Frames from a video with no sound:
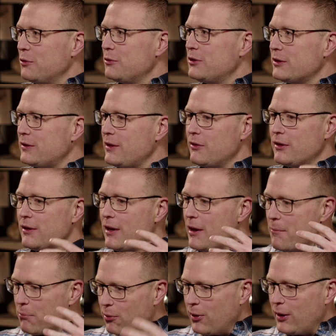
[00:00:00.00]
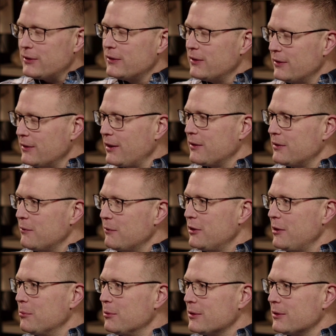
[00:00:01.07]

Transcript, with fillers: Just even process and take this even deeper.